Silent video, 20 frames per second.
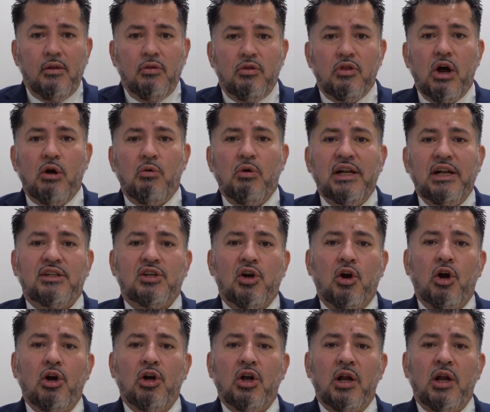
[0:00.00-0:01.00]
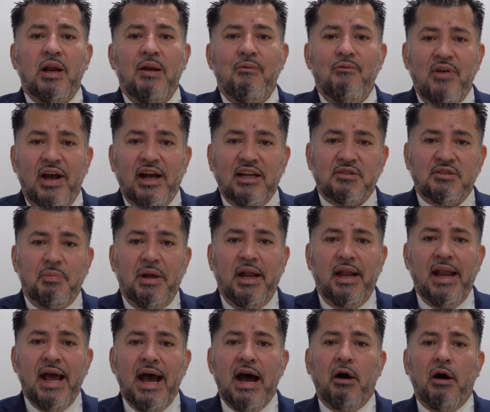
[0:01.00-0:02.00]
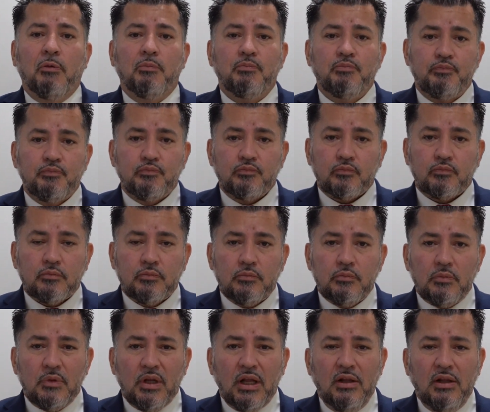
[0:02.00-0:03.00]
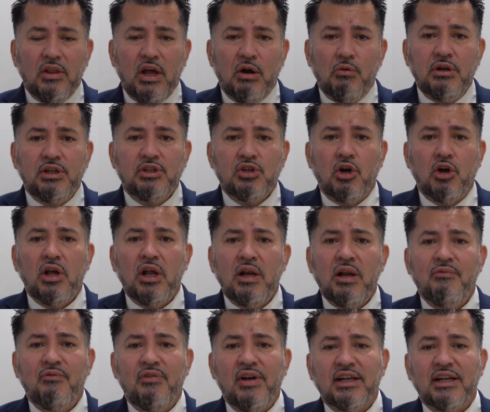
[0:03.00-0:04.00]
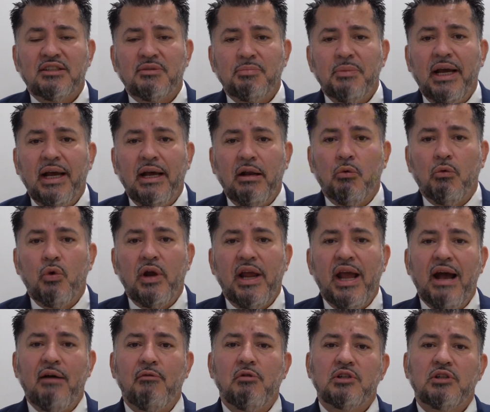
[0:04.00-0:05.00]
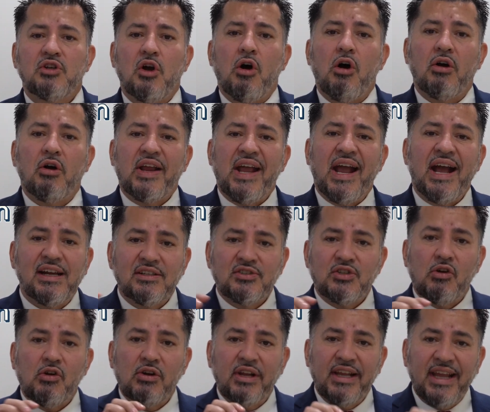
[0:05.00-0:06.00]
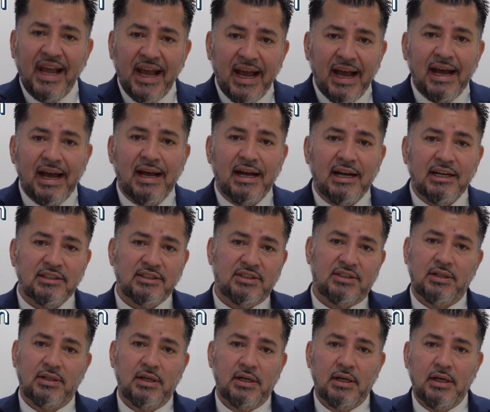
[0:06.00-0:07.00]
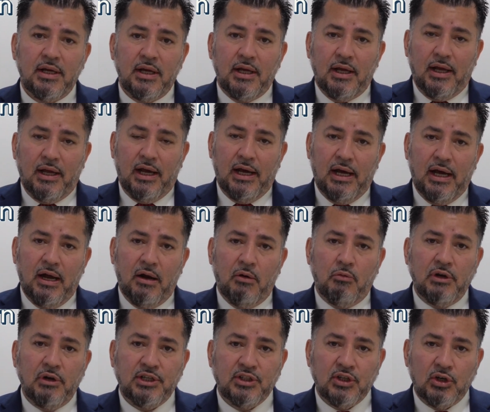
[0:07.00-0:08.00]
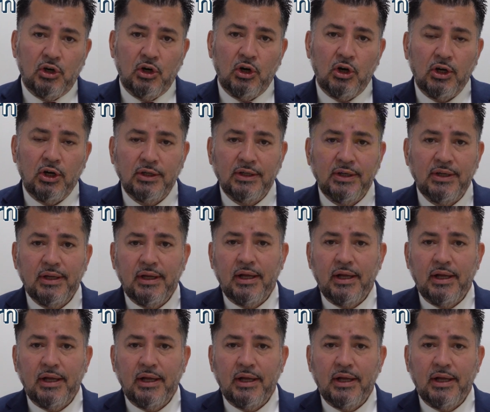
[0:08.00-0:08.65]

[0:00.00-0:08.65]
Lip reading: the return on investment. Now, the return on investment, we have what's called cash on cash return,